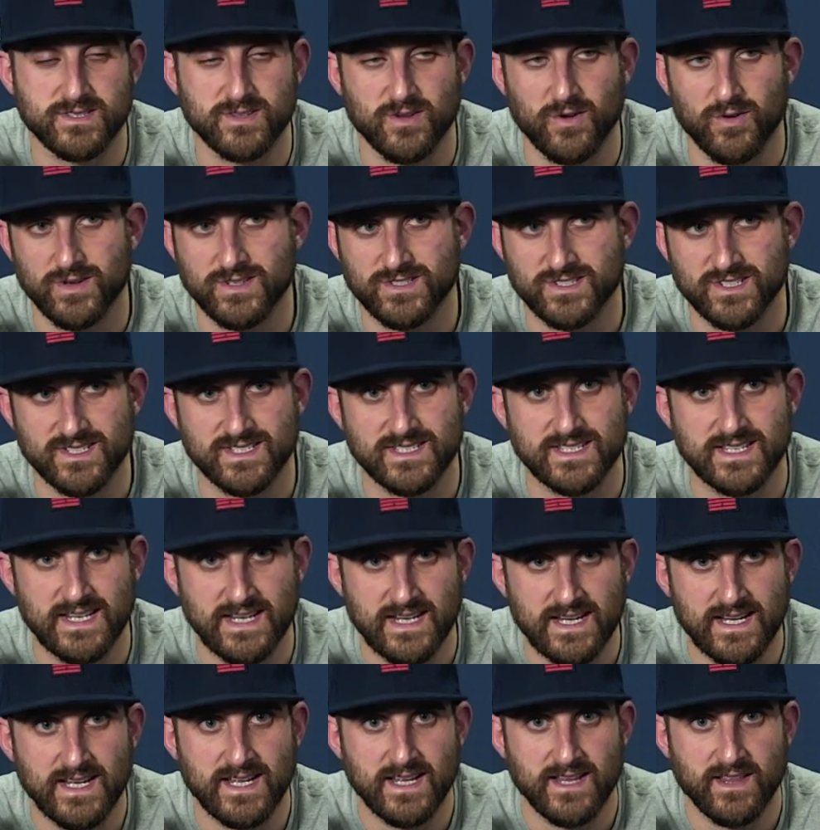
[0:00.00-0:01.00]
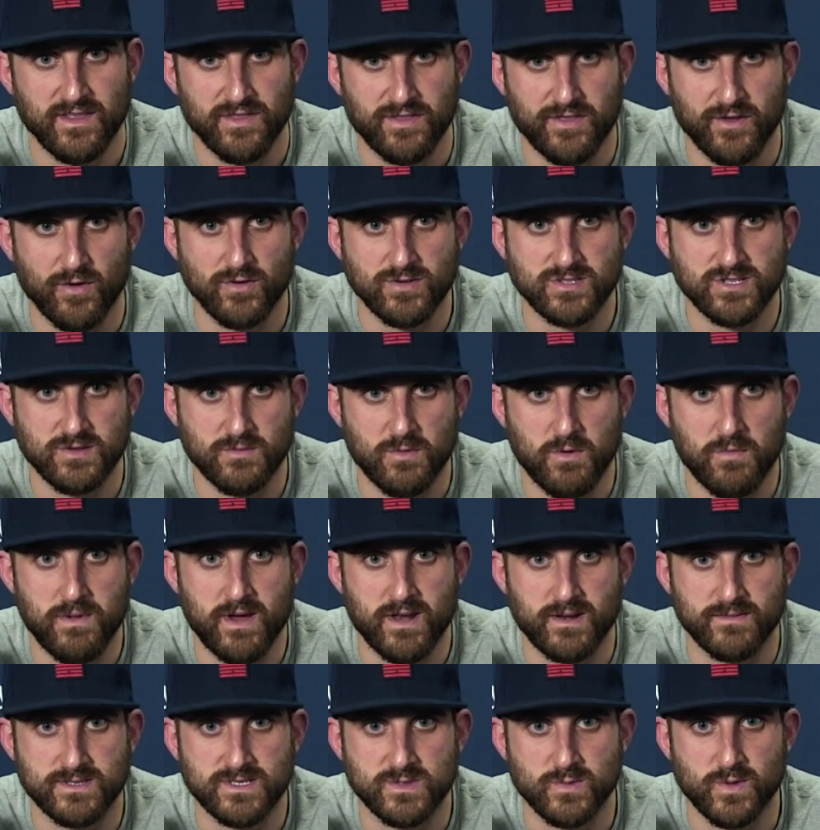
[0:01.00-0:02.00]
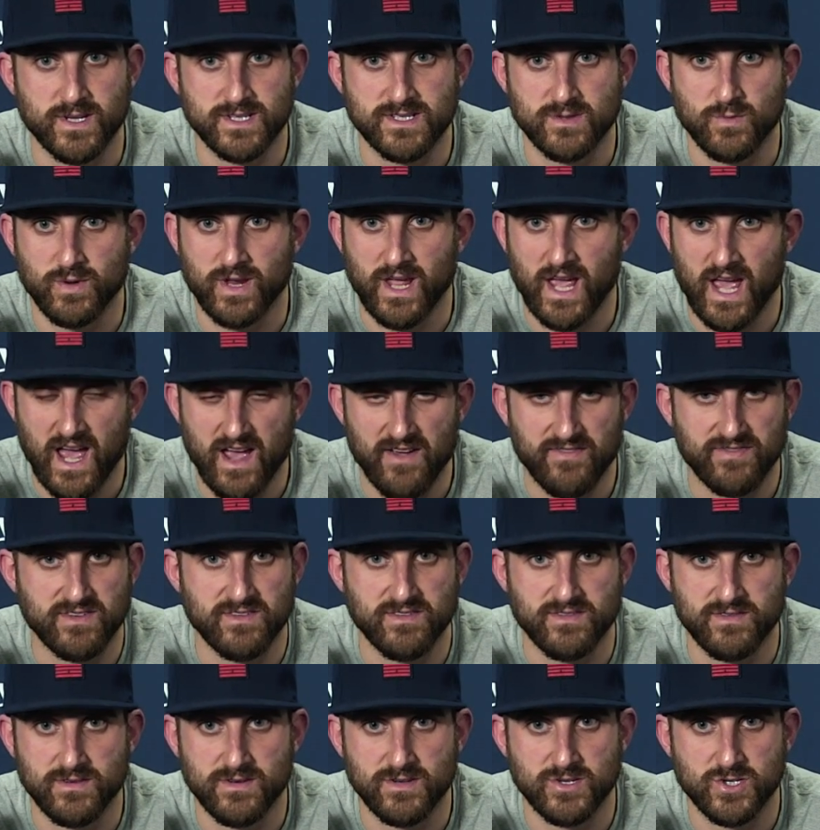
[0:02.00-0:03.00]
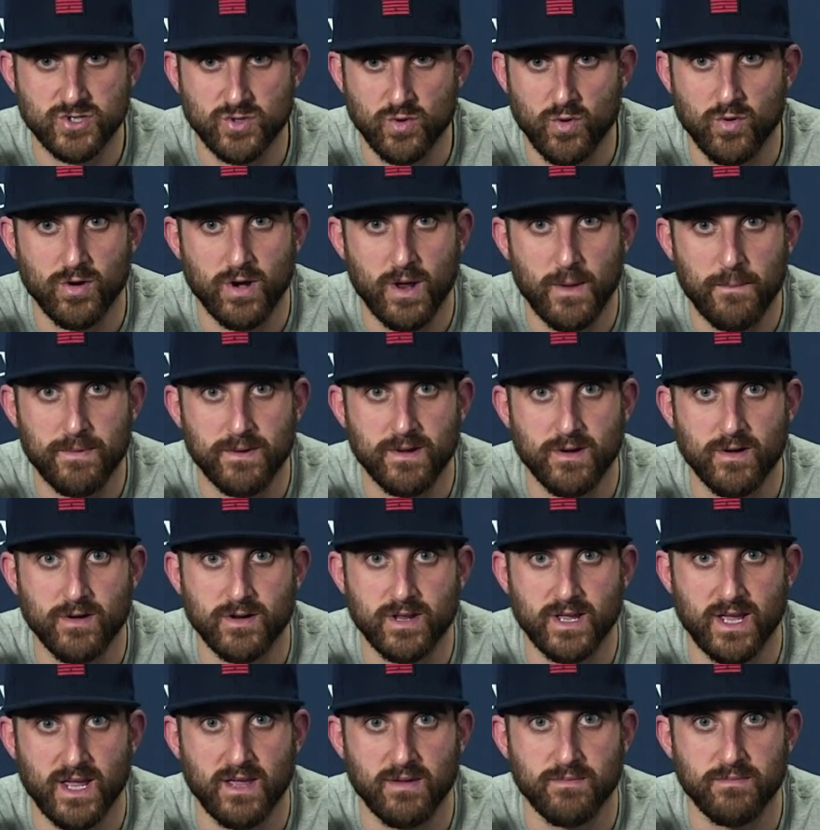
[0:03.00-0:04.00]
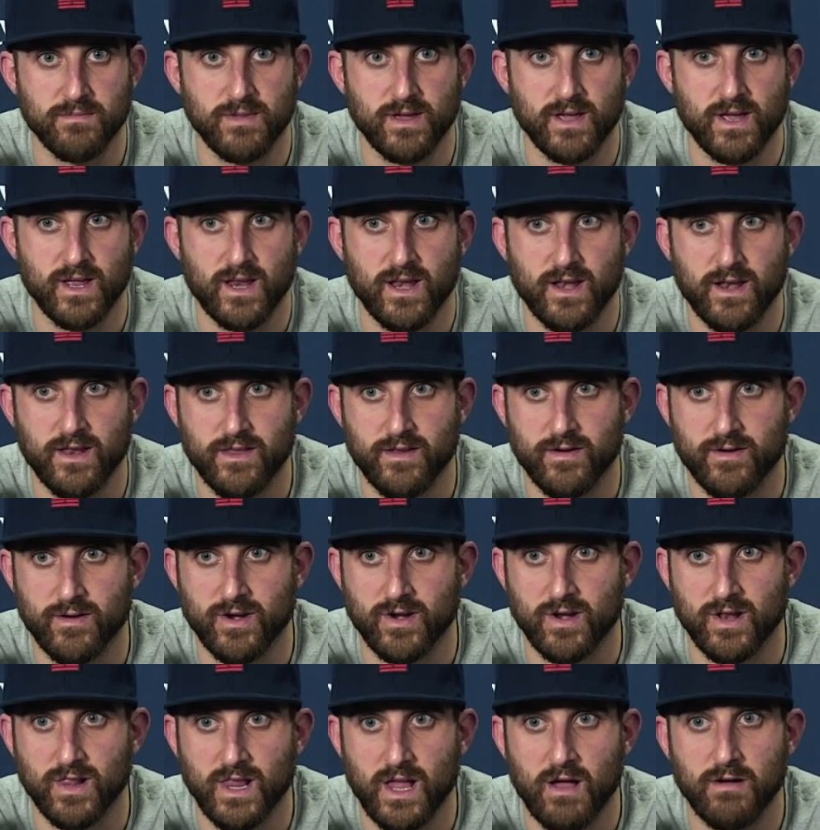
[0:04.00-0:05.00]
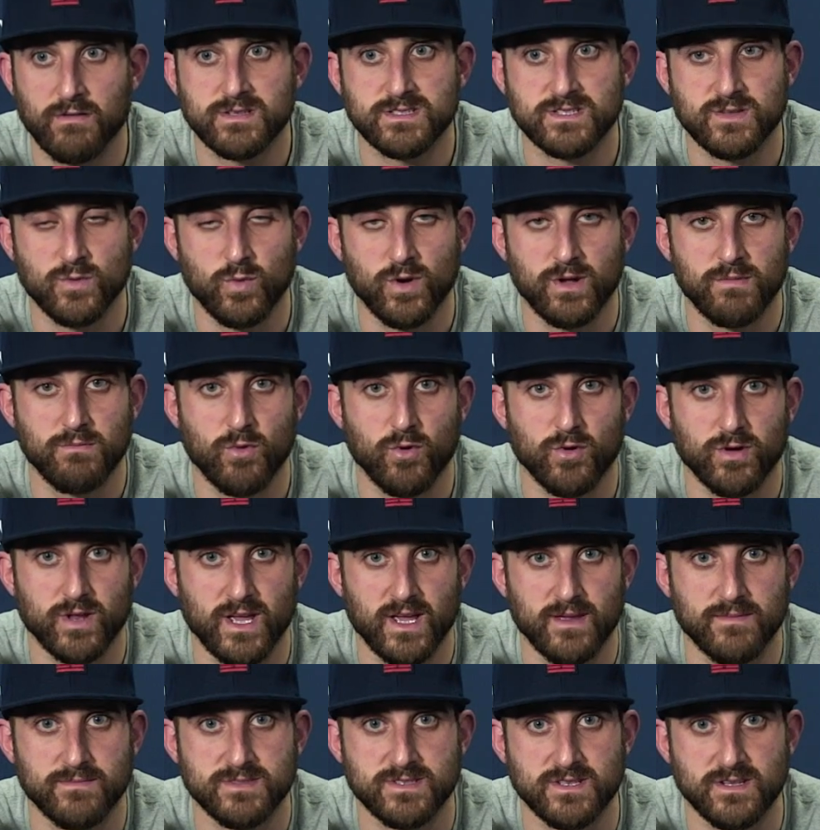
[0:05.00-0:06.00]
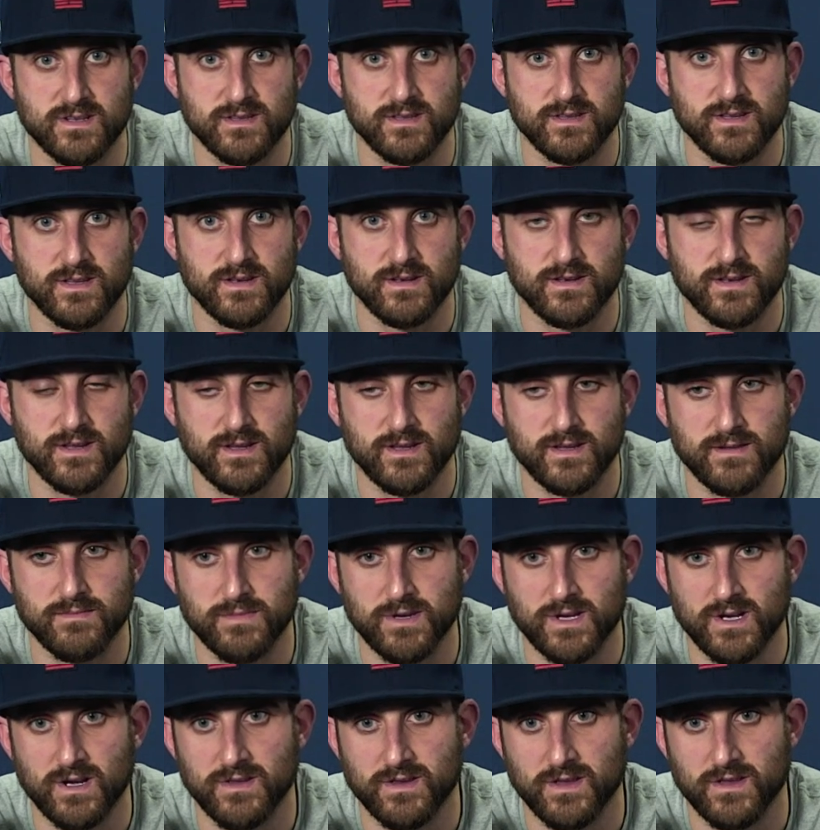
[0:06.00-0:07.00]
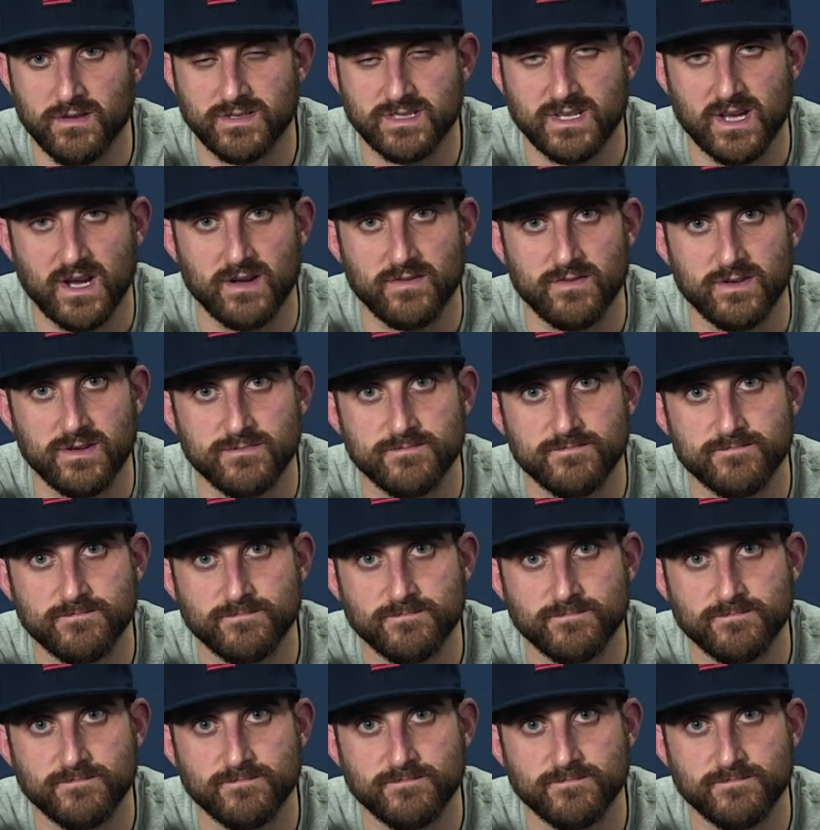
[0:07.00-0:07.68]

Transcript: So it's just those are the momentum swings that we have to shore up in our game, and they're going to allow us to win more games than, than uh, being on the other side of it.